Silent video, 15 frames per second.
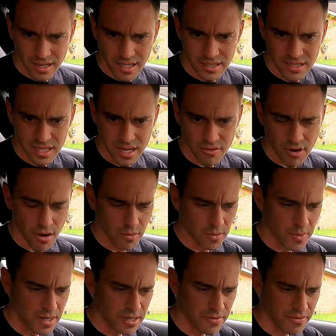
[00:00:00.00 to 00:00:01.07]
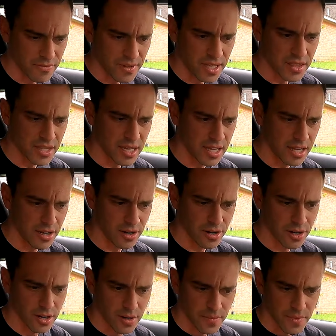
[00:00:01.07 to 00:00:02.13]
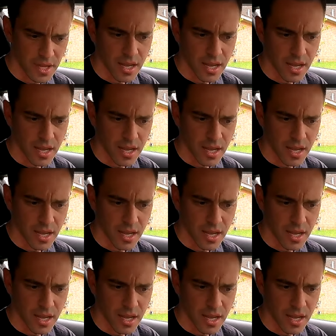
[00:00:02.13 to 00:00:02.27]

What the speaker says: I'd say right when we went into fifth gear,